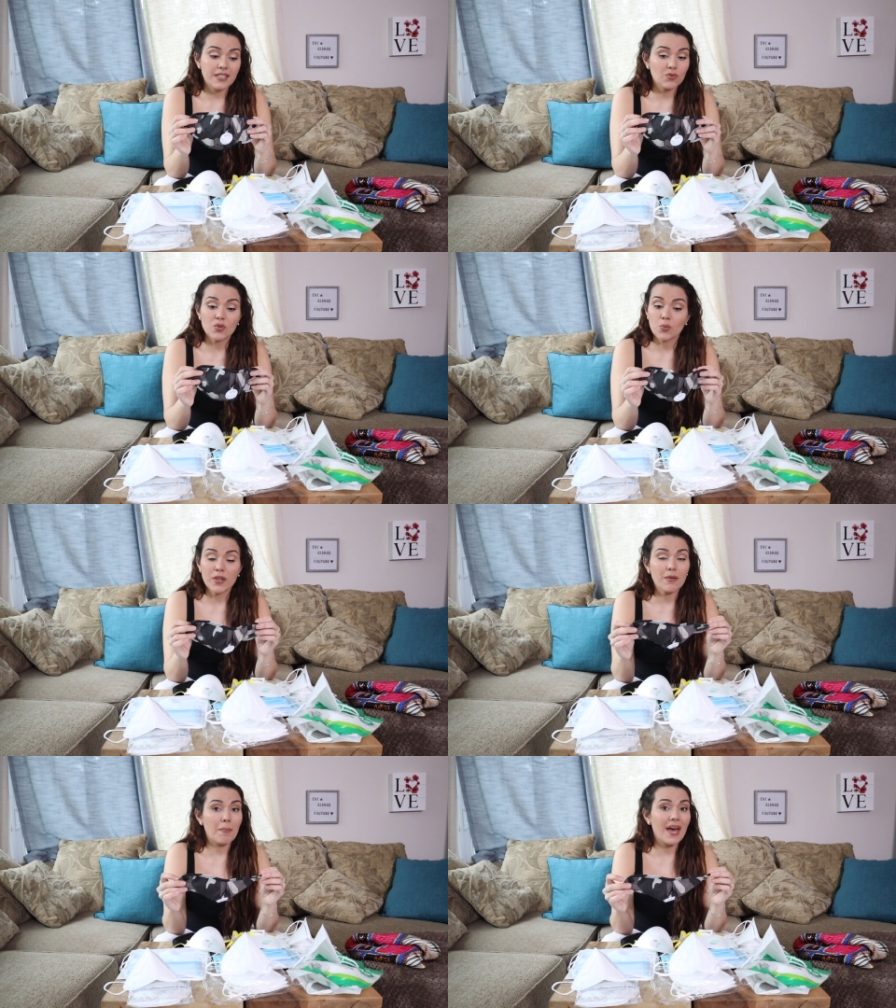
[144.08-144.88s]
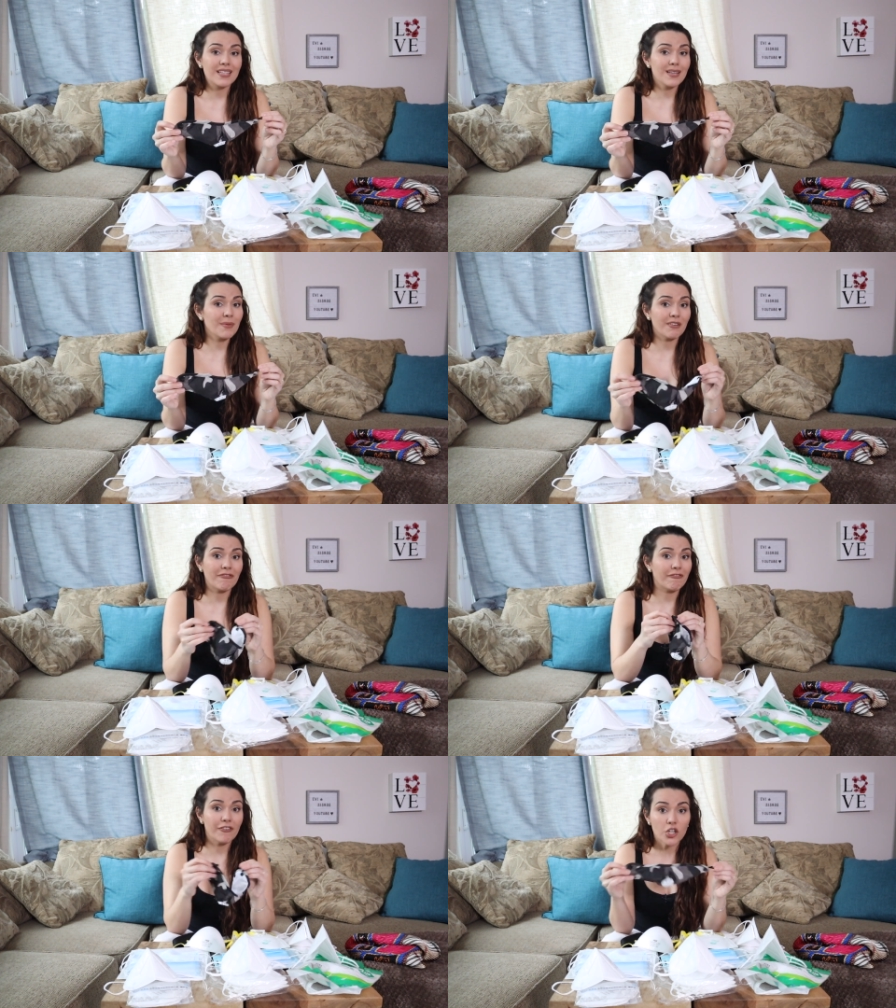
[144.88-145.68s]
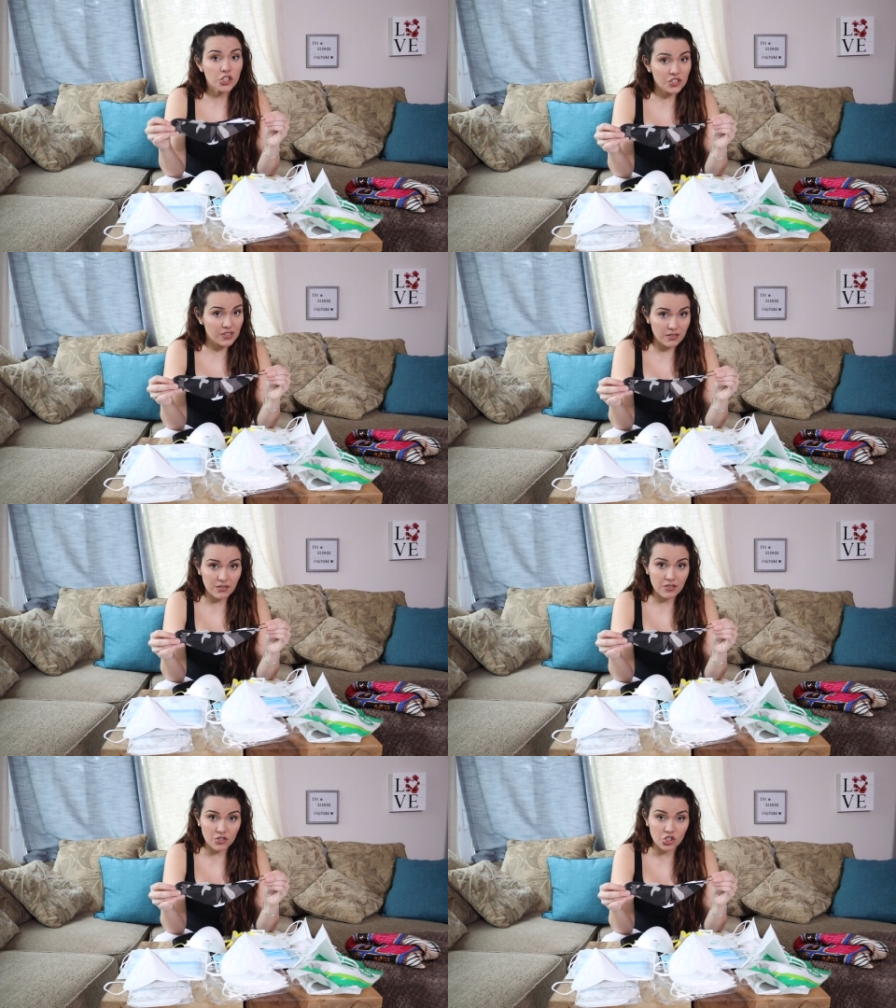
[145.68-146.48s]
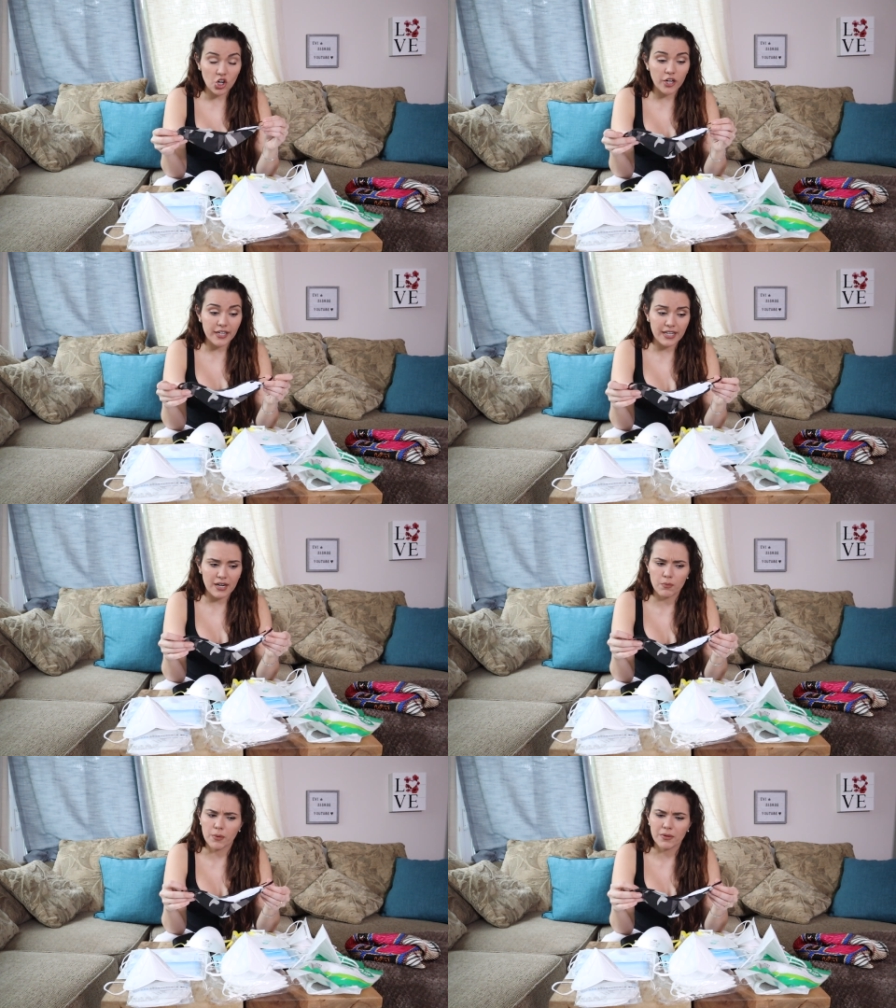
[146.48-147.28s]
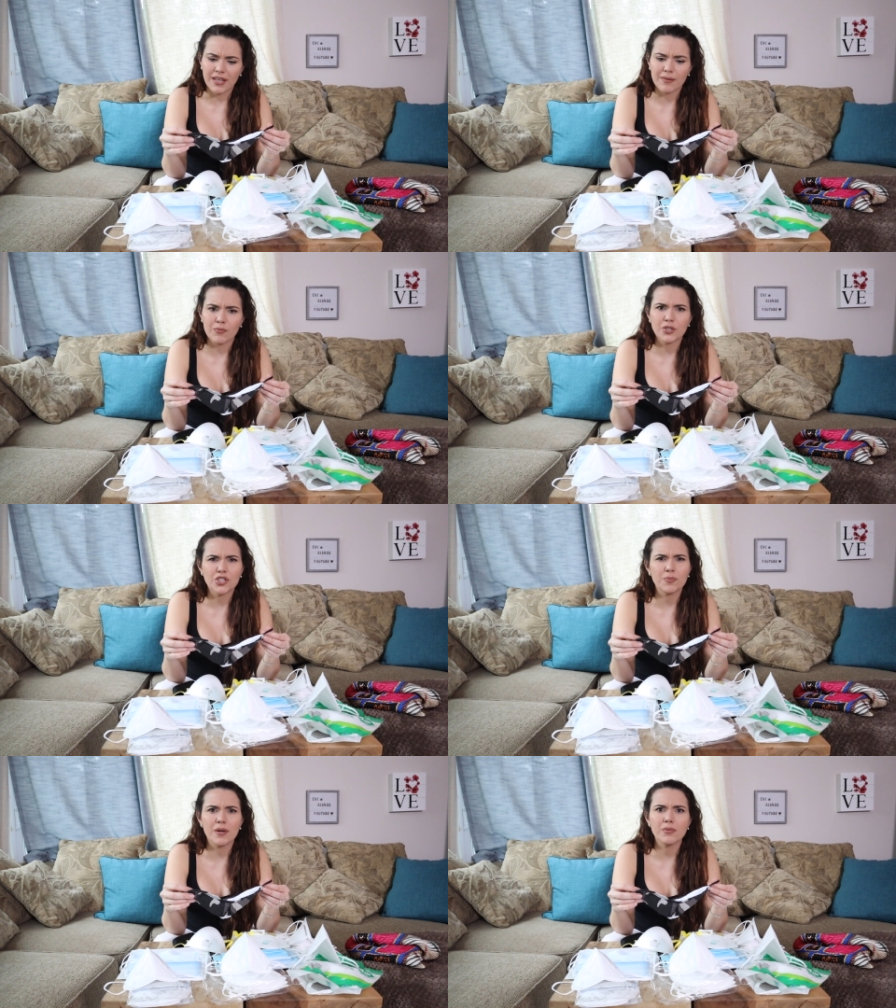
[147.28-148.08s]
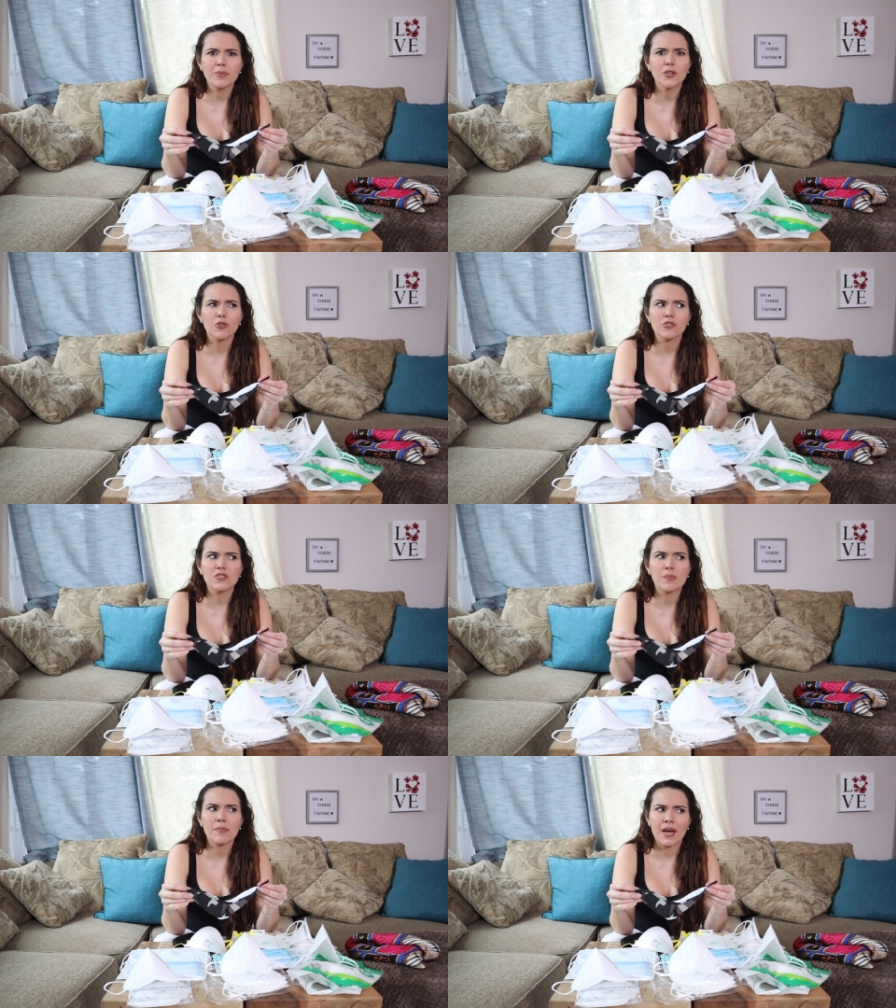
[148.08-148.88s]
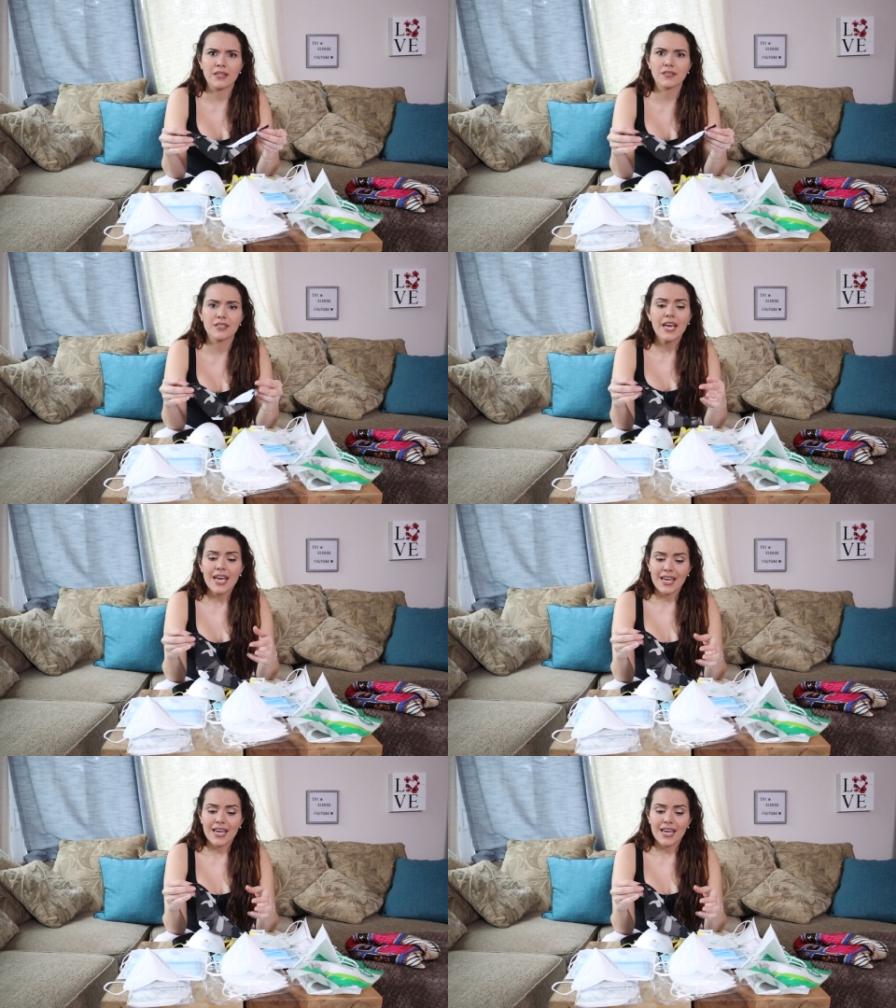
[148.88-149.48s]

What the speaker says: This was when the pandemic first started, and we were like, we should probably order some masks.